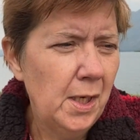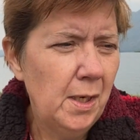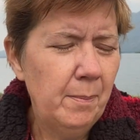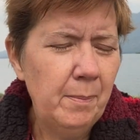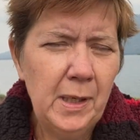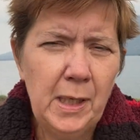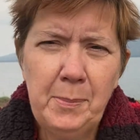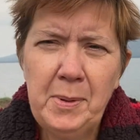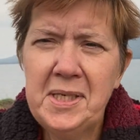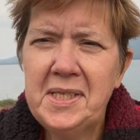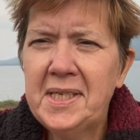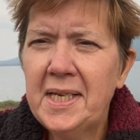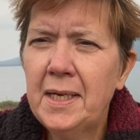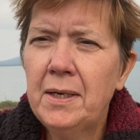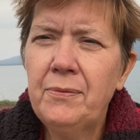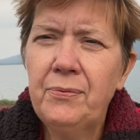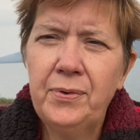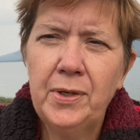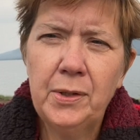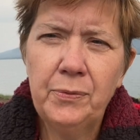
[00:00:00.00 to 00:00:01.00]
maybe
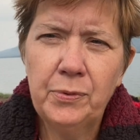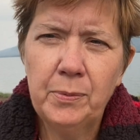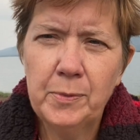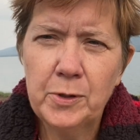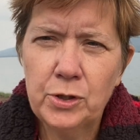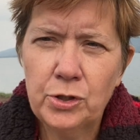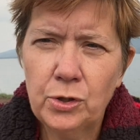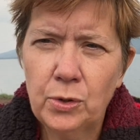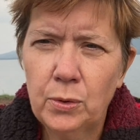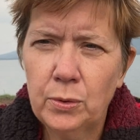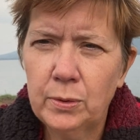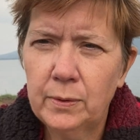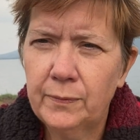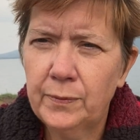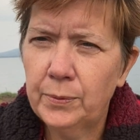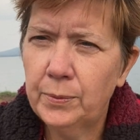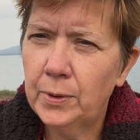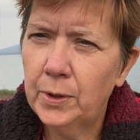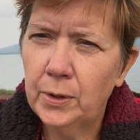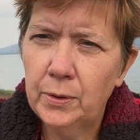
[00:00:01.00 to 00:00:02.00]
10 feet from the shoulder of
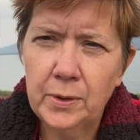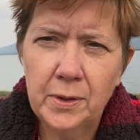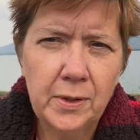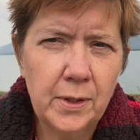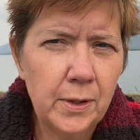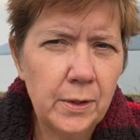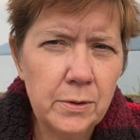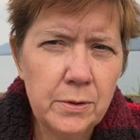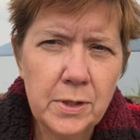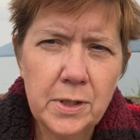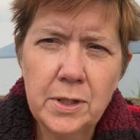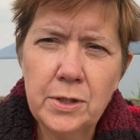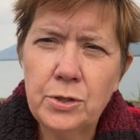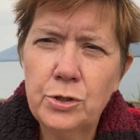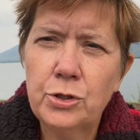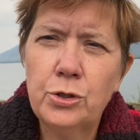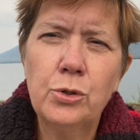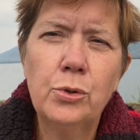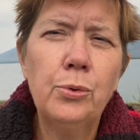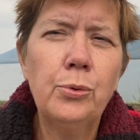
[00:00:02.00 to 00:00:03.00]
the road, and there's this
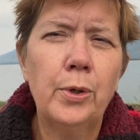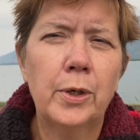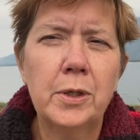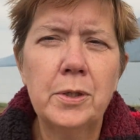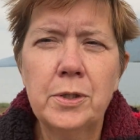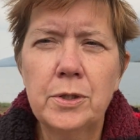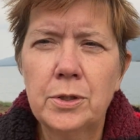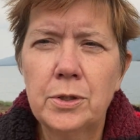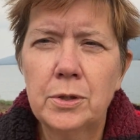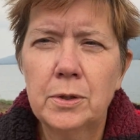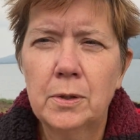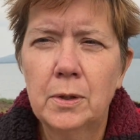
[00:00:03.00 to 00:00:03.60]
tourist